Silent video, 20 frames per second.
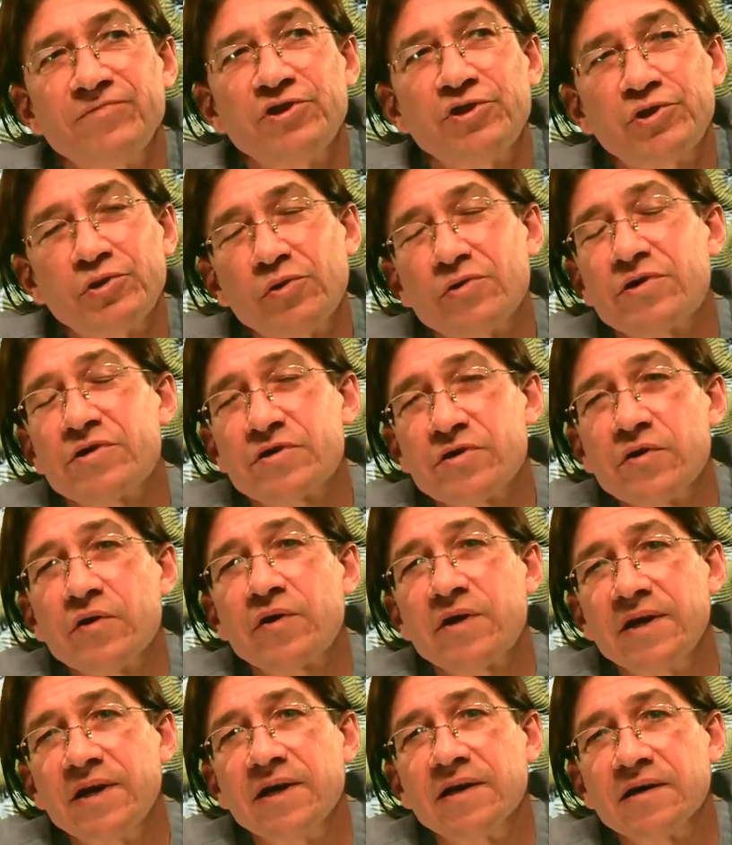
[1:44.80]

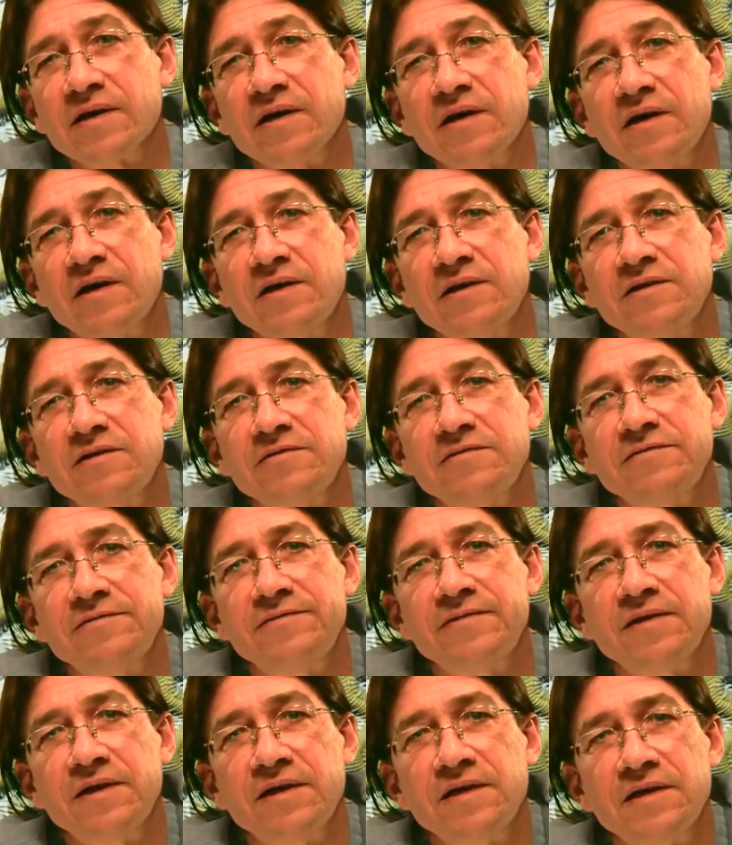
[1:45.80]
short-circuiting
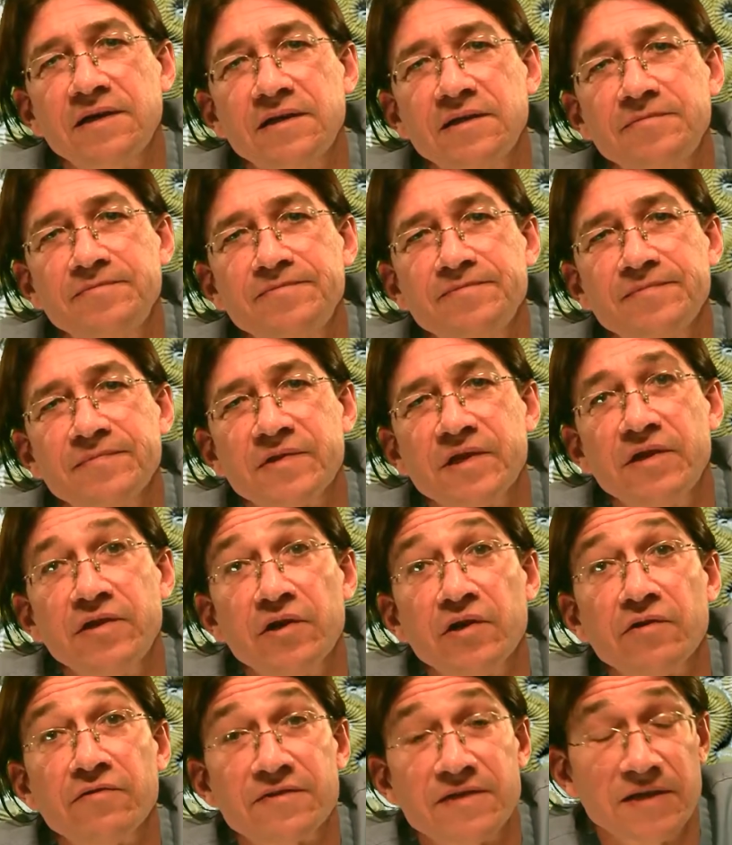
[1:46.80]
of the
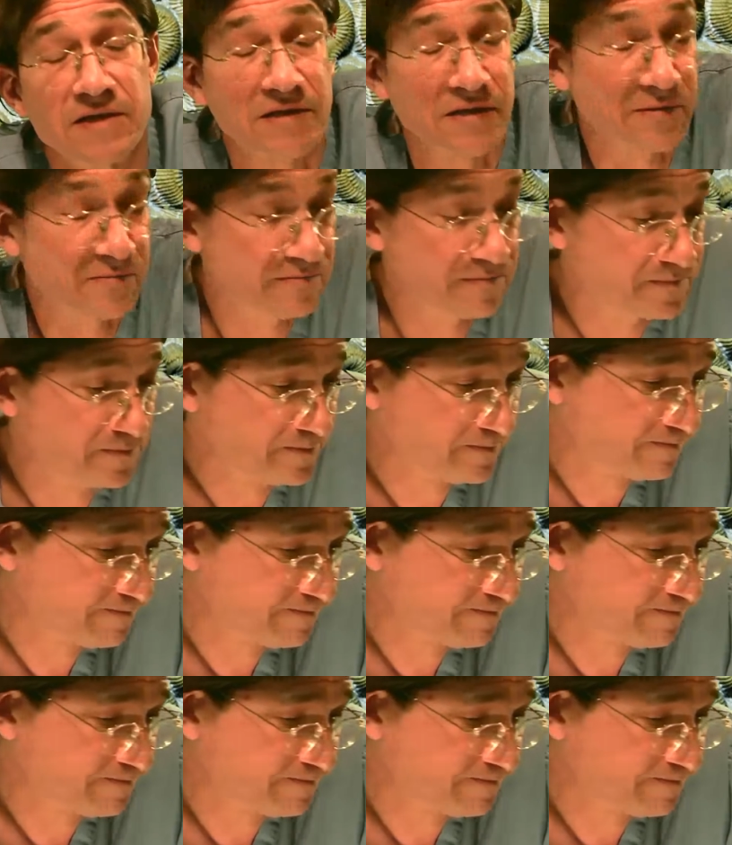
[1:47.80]
nerve system.